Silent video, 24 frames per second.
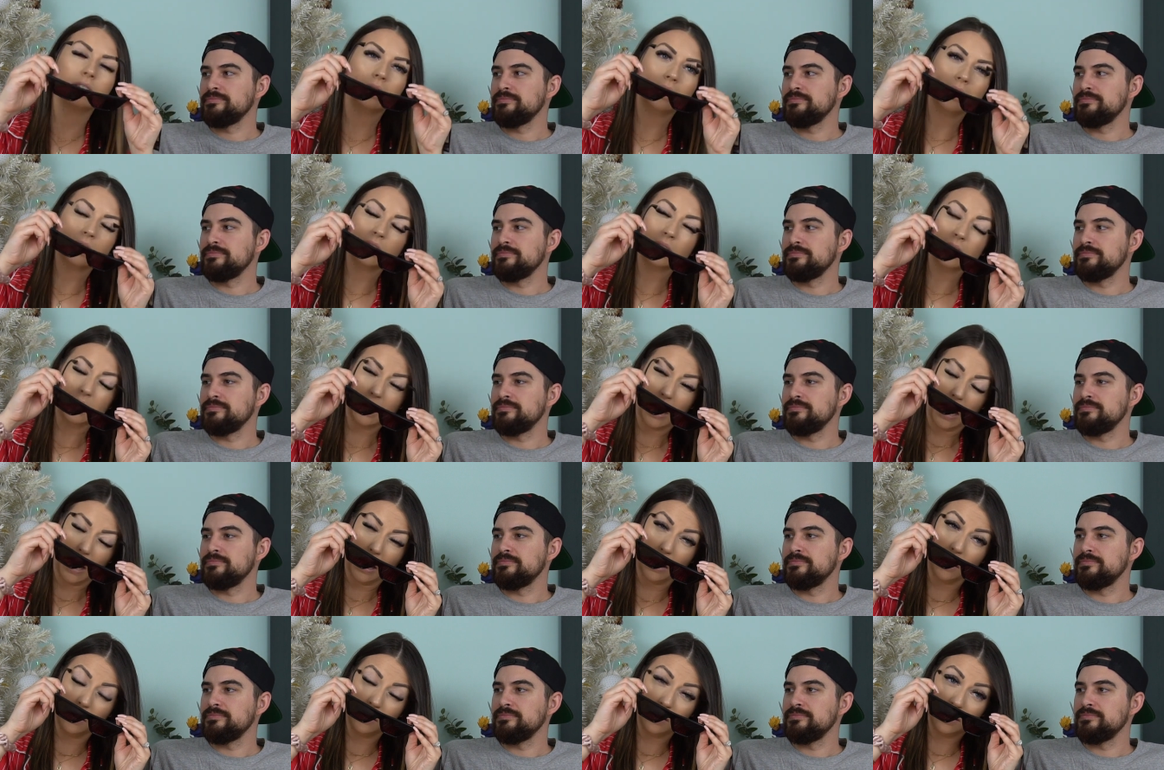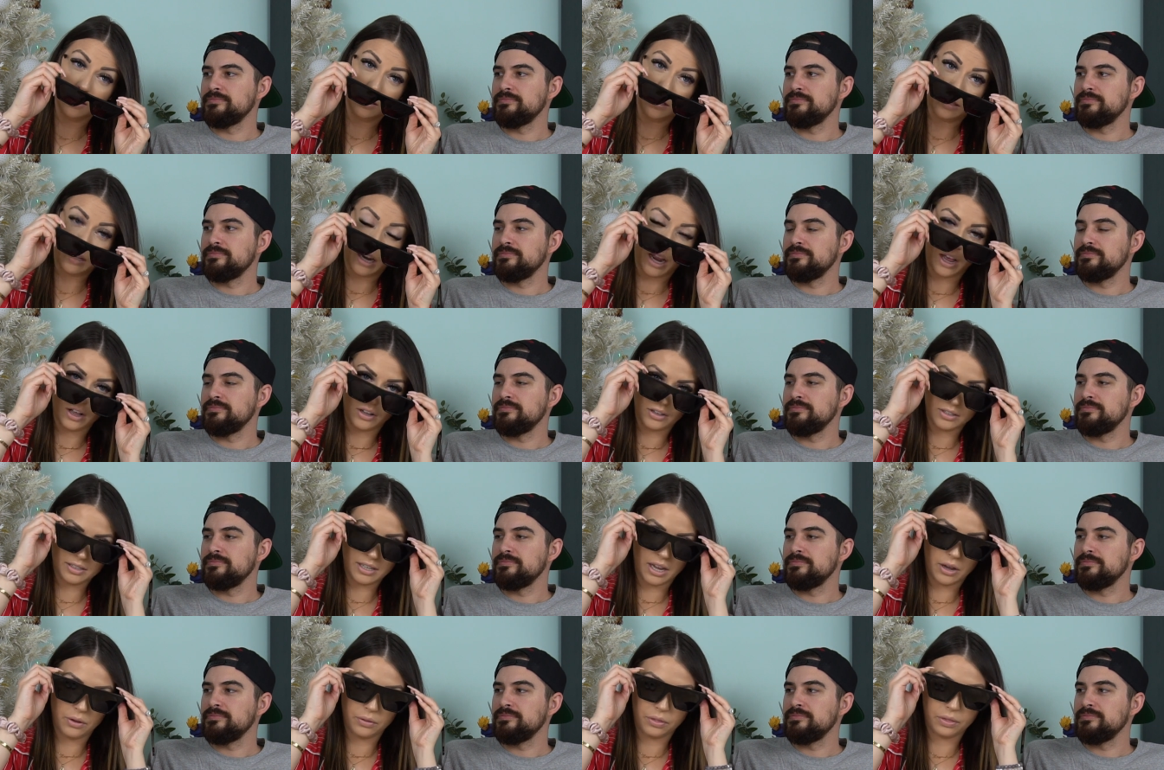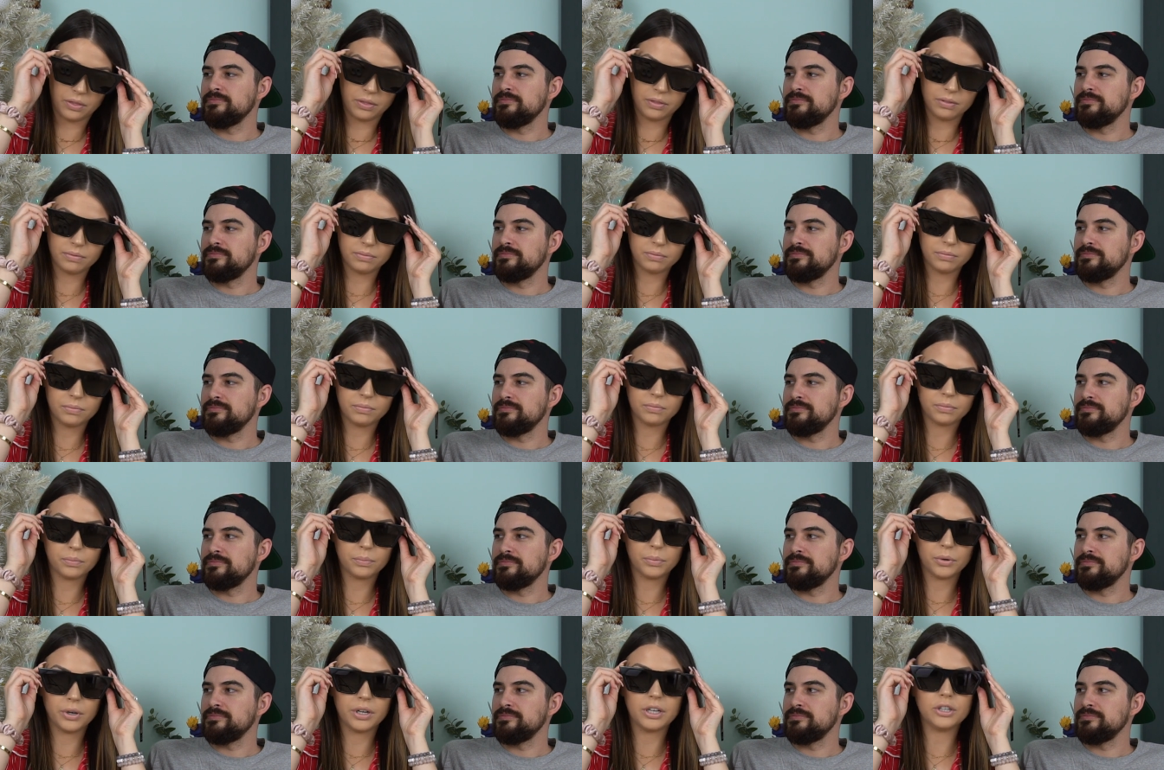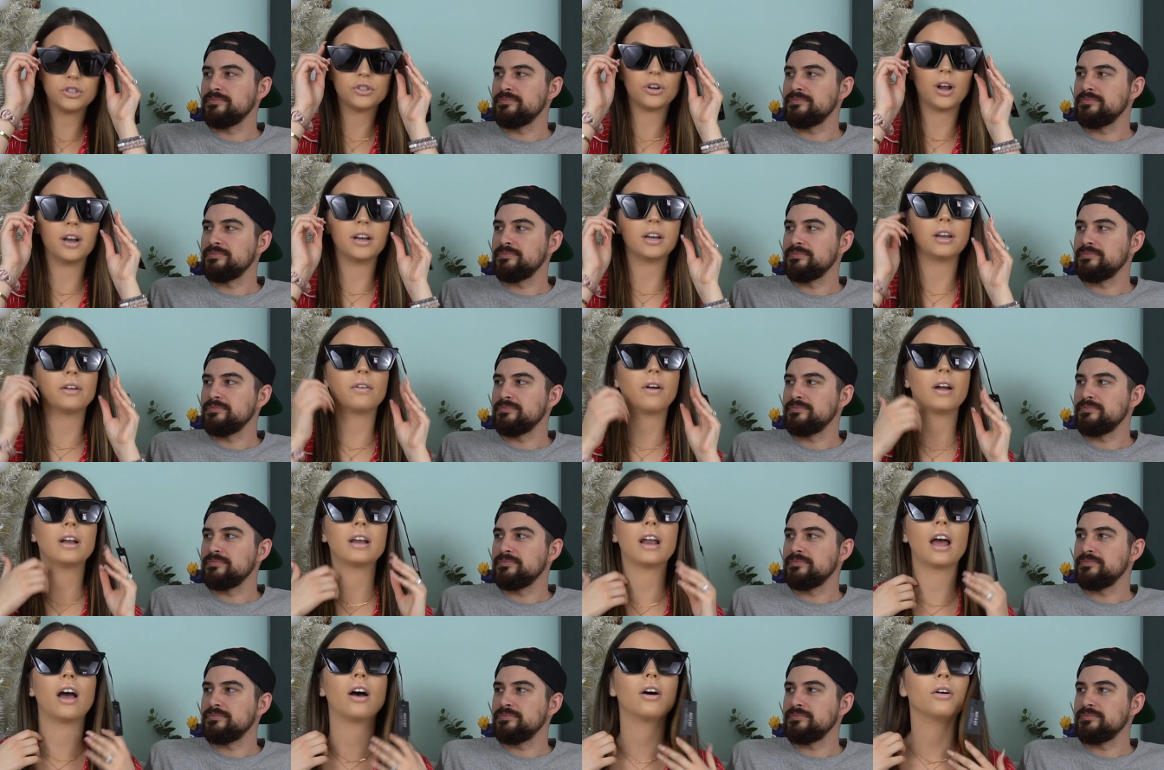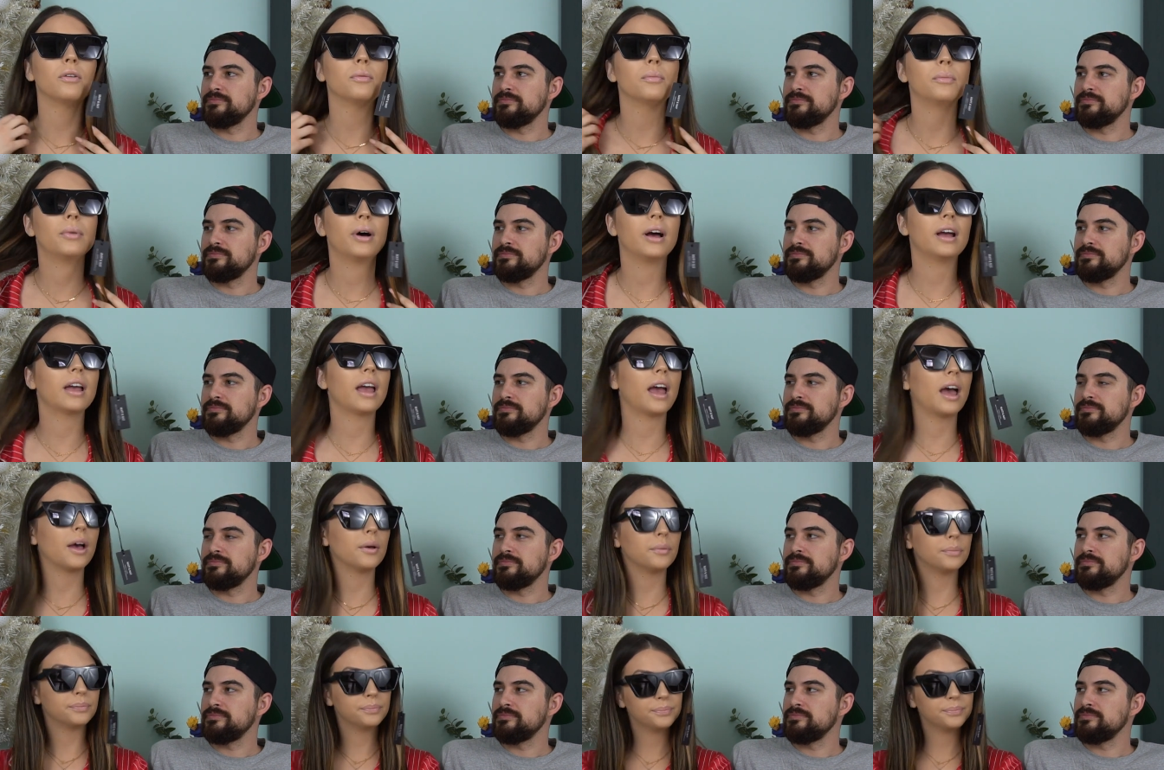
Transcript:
Speaker 1: the style, this style is out pretty trendy right now. But yeah.